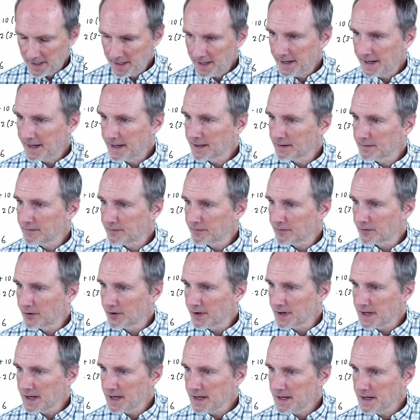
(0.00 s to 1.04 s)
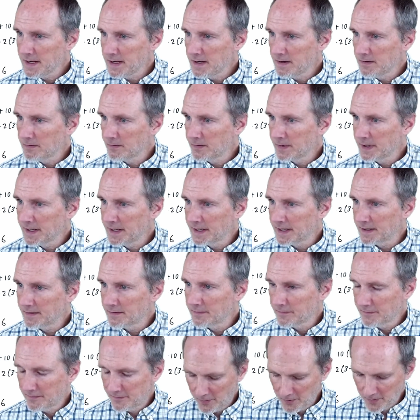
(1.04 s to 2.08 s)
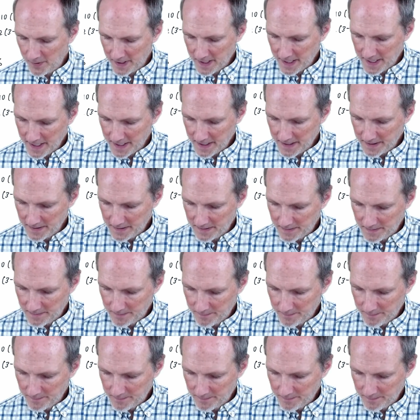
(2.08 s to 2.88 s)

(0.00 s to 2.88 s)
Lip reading: And for E, we get 48.